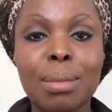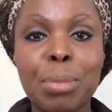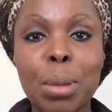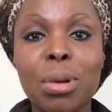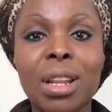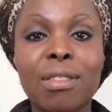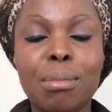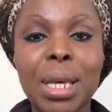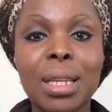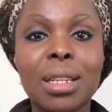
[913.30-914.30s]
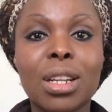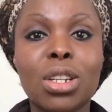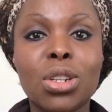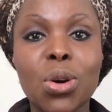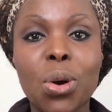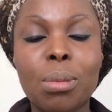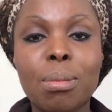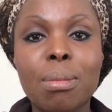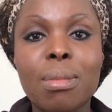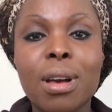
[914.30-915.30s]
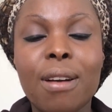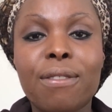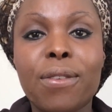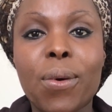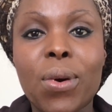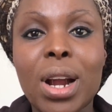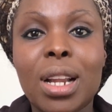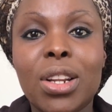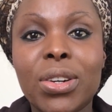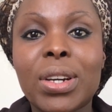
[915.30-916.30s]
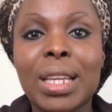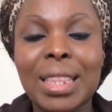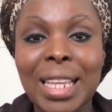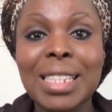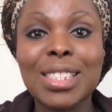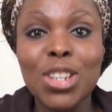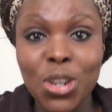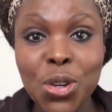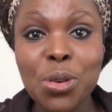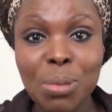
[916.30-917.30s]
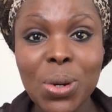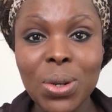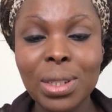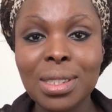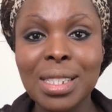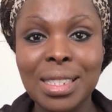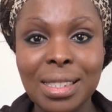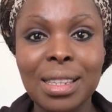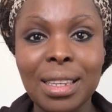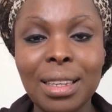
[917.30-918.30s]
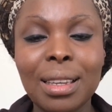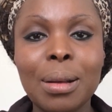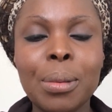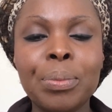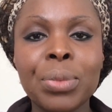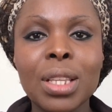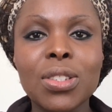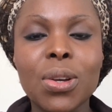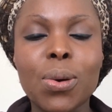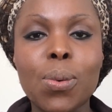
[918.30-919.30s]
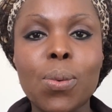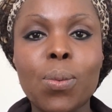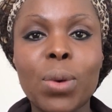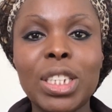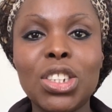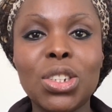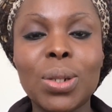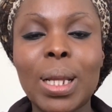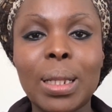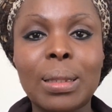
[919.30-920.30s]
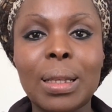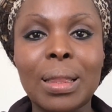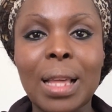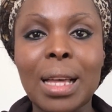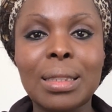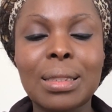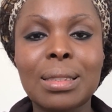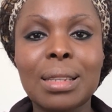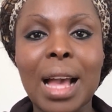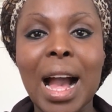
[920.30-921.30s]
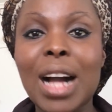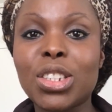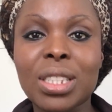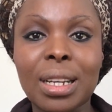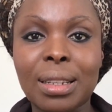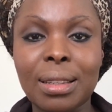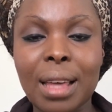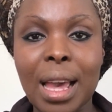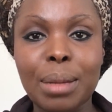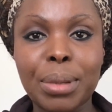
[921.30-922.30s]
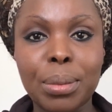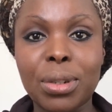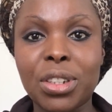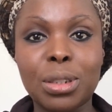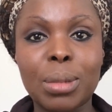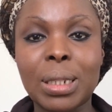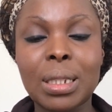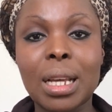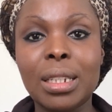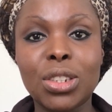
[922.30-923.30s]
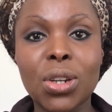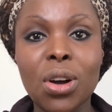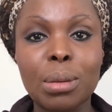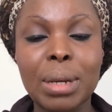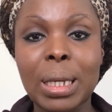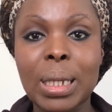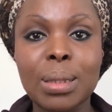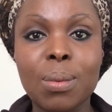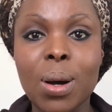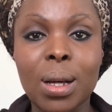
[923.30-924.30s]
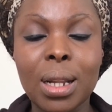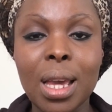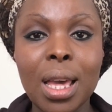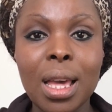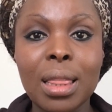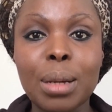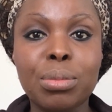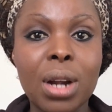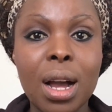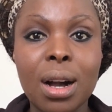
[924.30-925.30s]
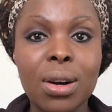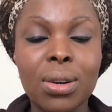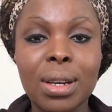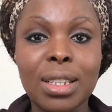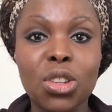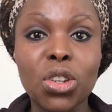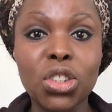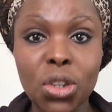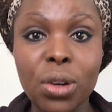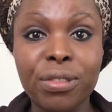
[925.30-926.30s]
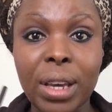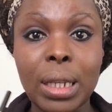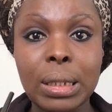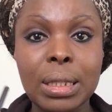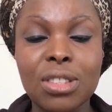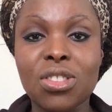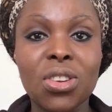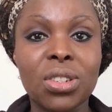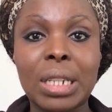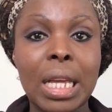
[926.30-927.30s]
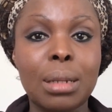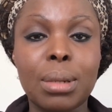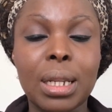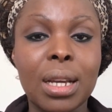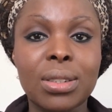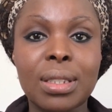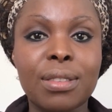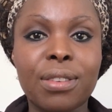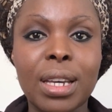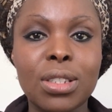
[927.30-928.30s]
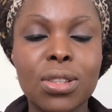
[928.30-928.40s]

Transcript: People have made it a norm for a look that's normal to see. So when you do anything that's outside of that, people automatically talk. But guess what? The brow is on your face. It's not on anybody else's face.